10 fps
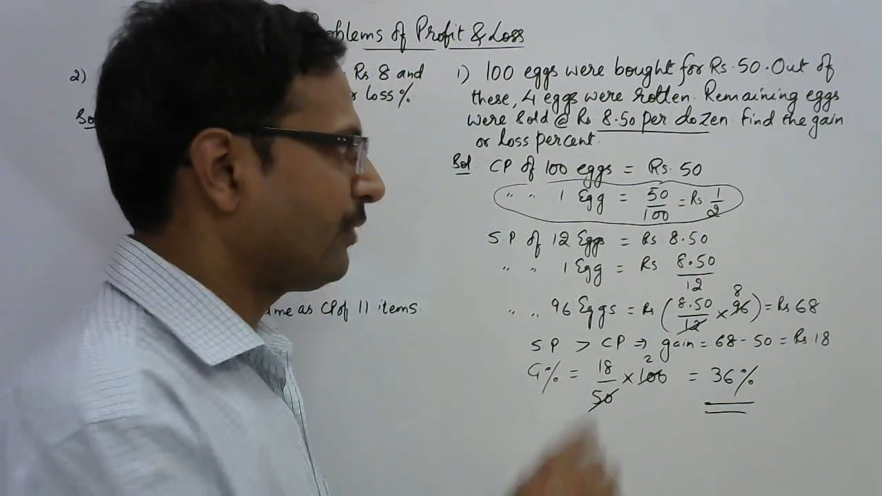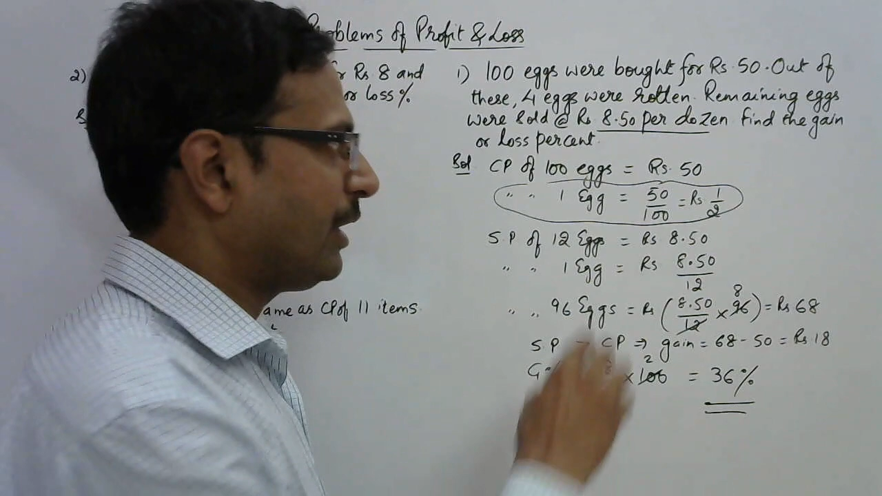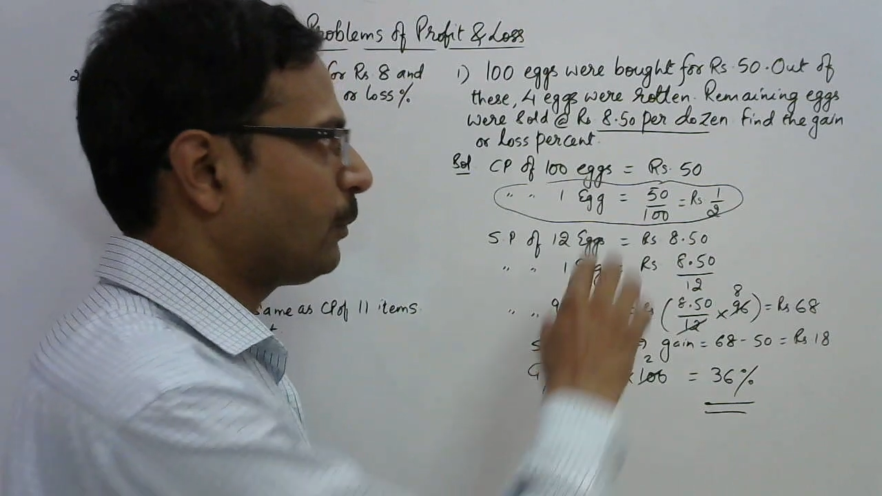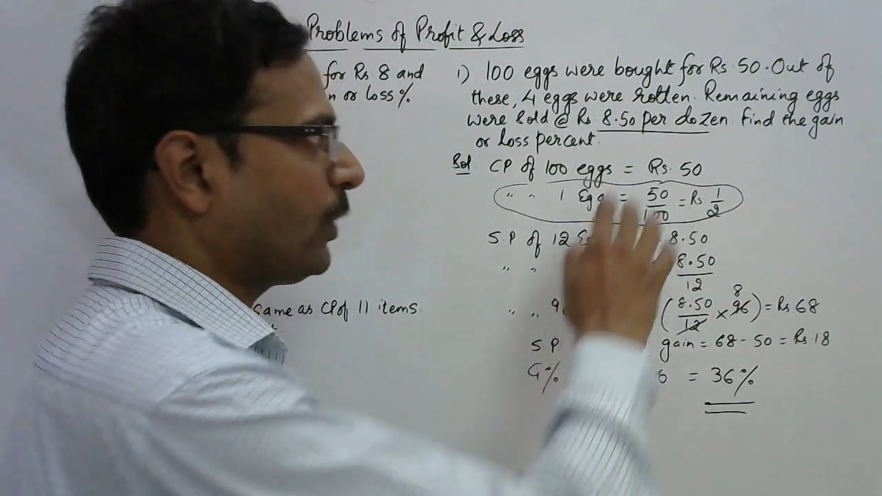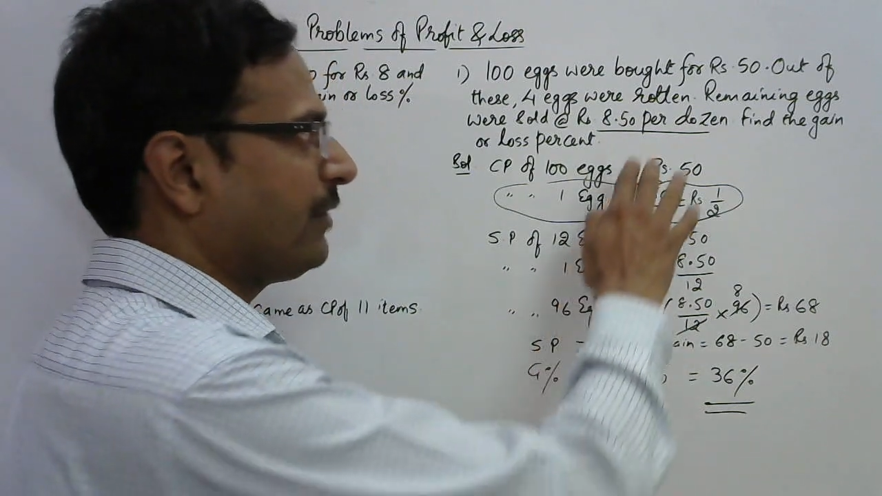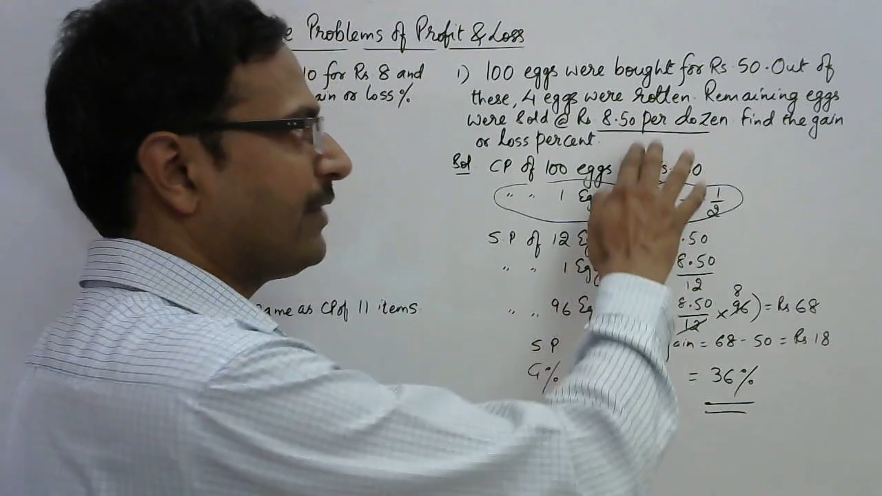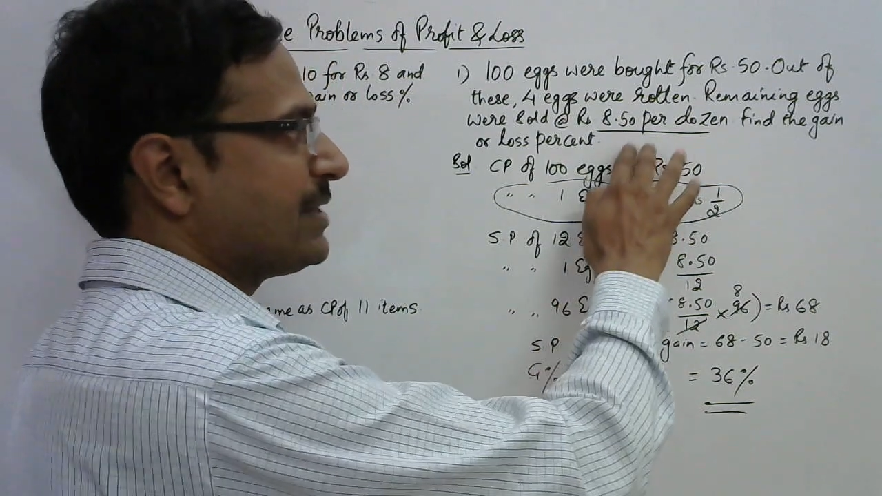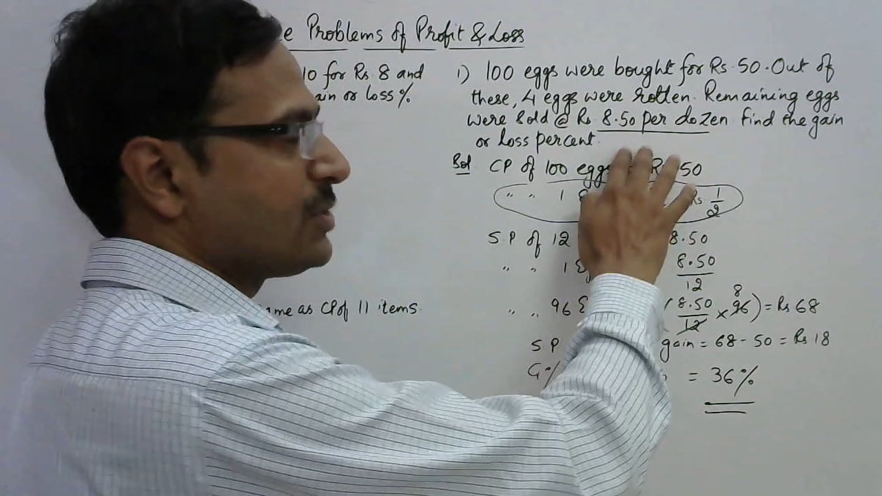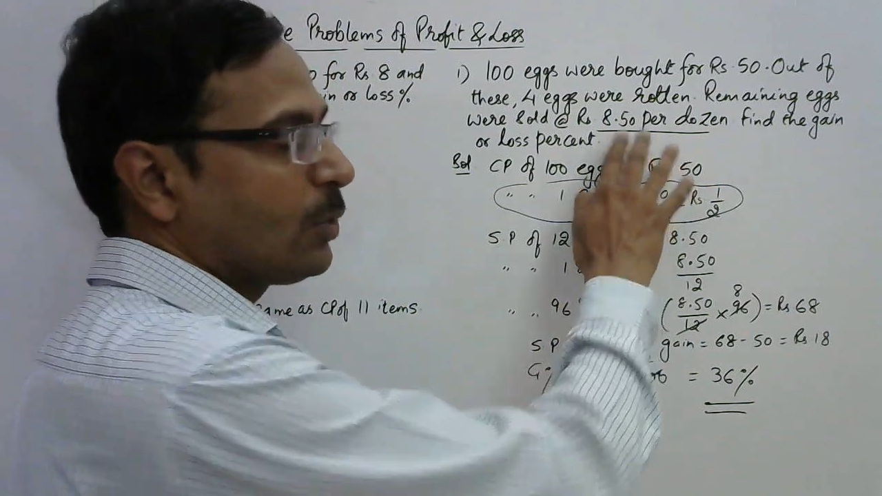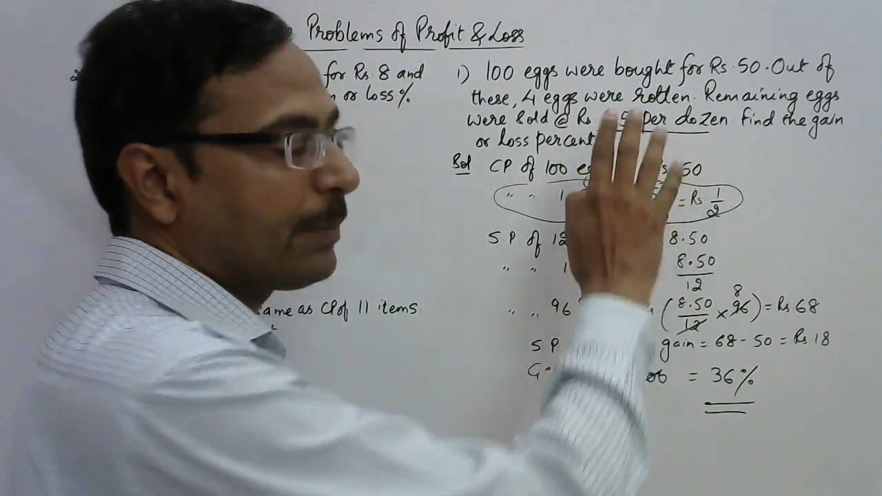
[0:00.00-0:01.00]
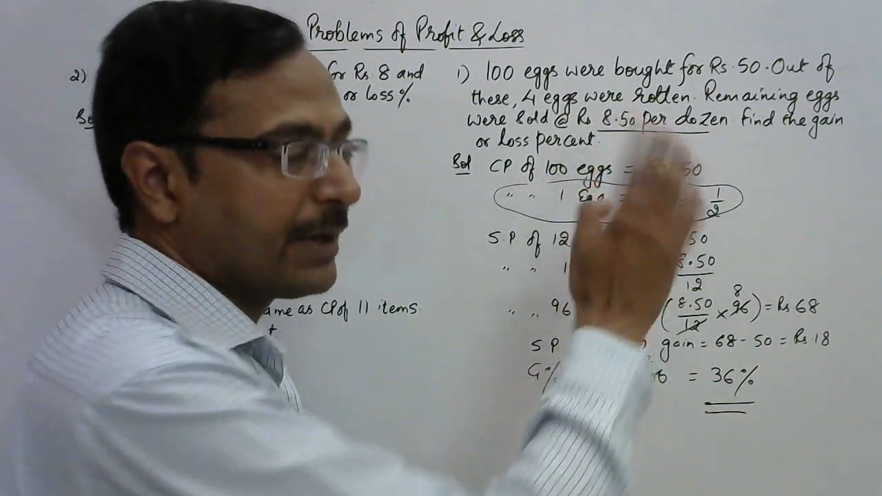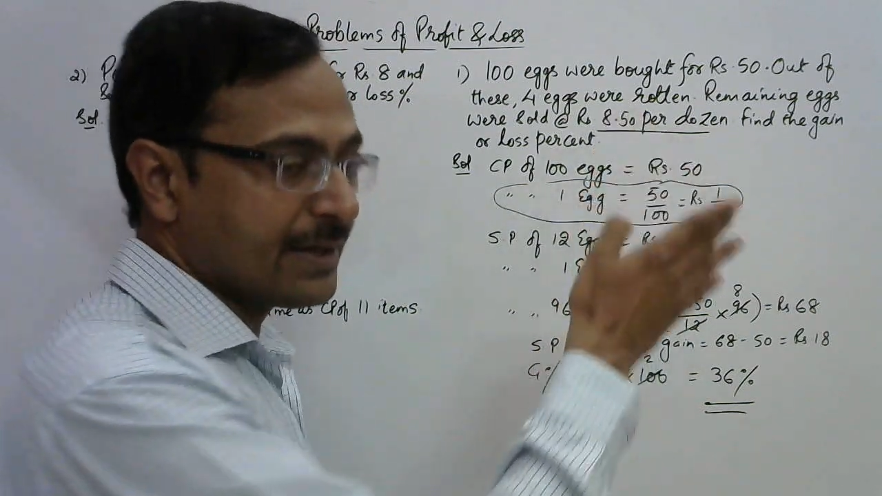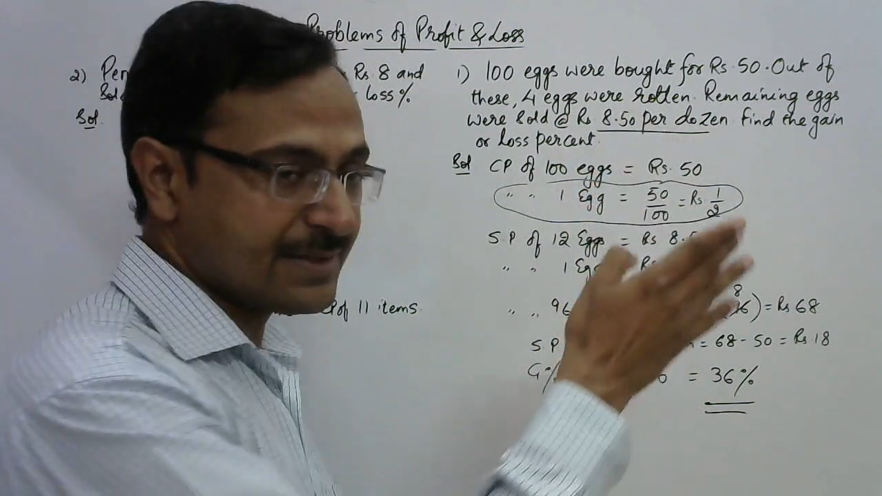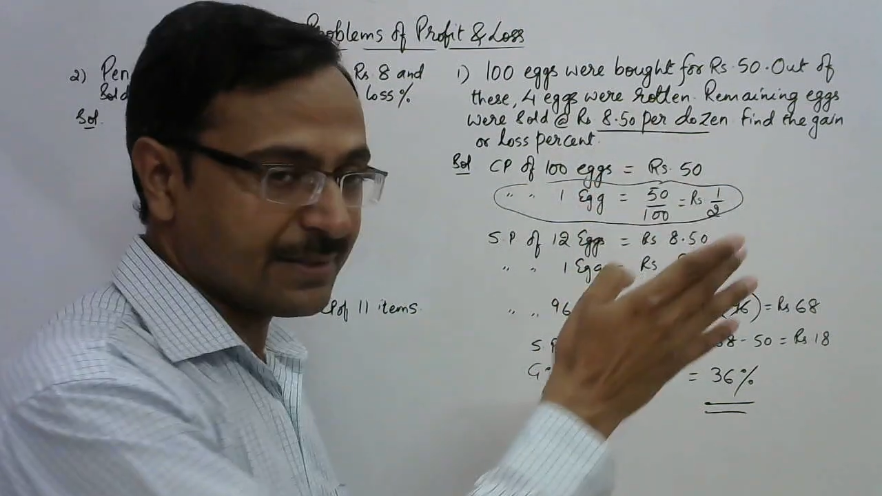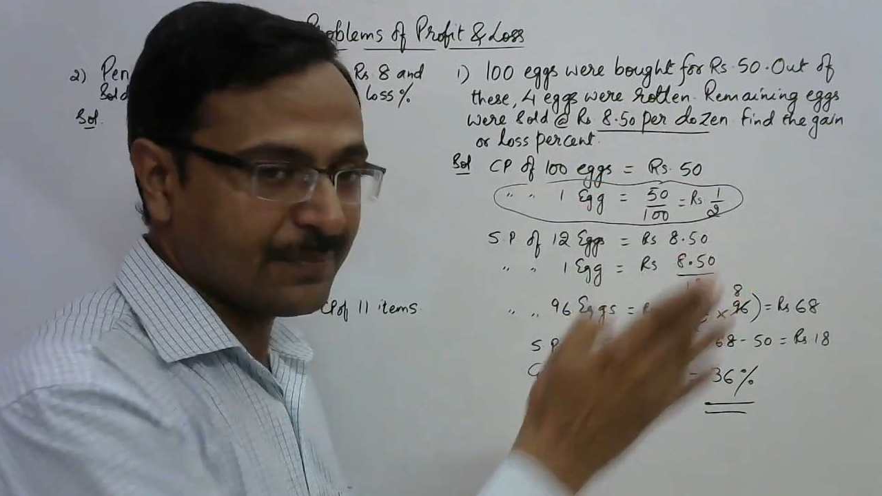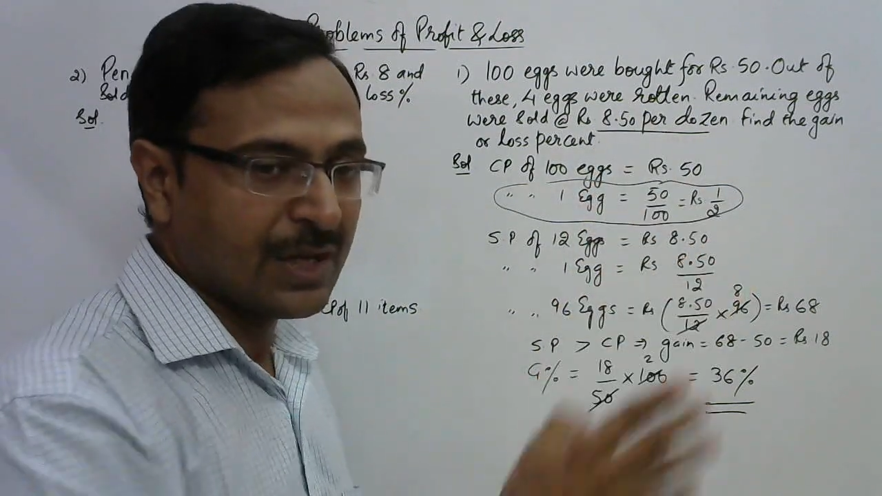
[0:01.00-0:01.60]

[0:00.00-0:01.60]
8.50 per dozen.